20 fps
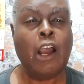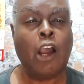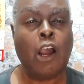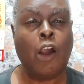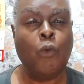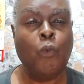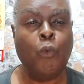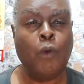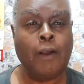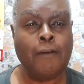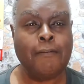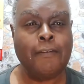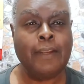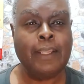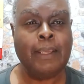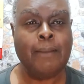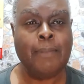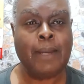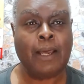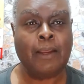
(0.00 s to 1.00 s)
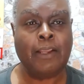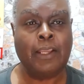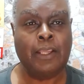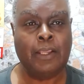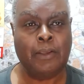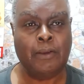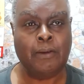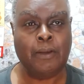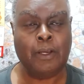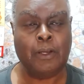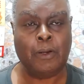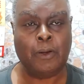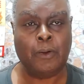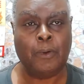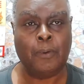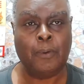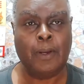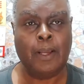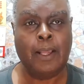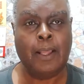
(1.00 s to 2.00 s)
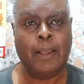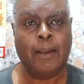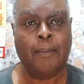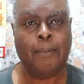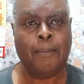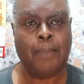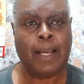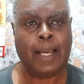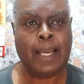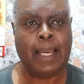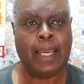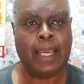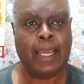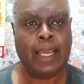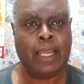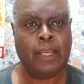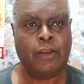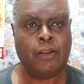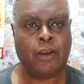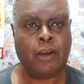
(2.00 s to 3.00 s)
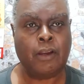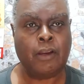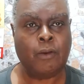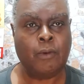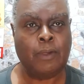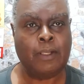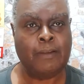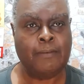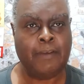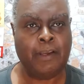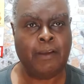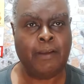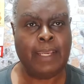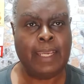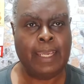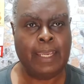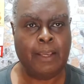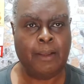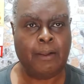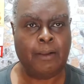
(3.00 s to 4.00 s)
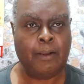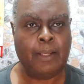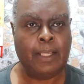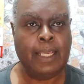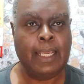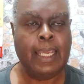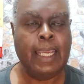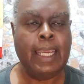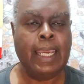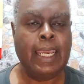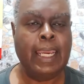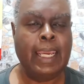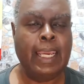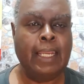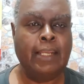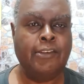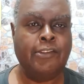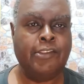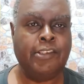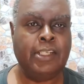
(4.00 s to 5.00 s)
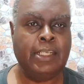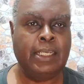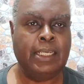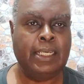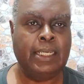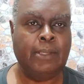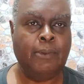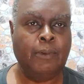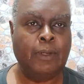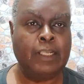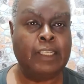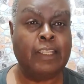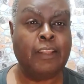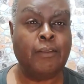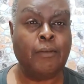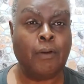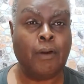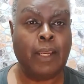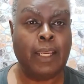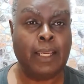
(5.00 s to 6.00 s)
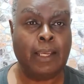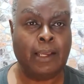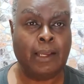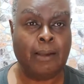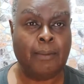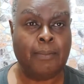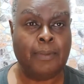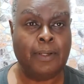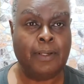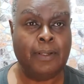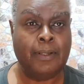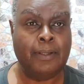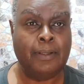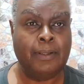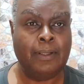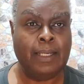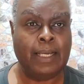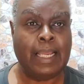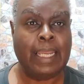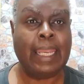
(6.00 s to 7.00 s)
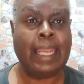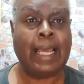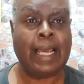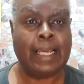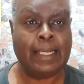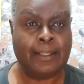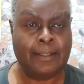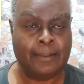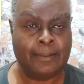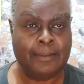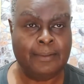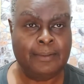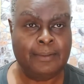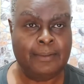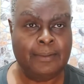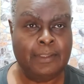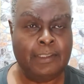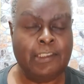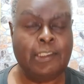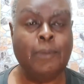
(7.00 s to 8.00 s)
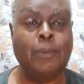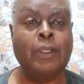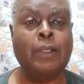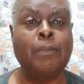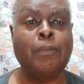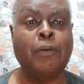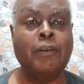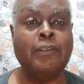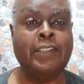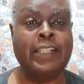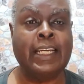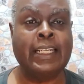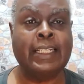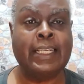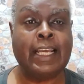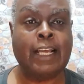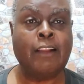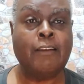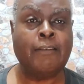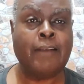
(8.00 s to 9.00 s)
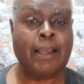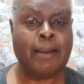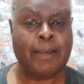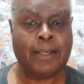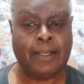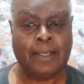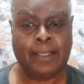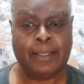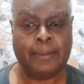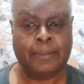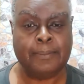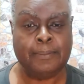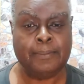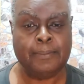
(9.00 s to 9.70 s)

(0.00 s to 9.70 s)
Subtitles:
Roughly about a year ago, my daughter was very ill, and she was throwing up a lot. She was projectile vomiting.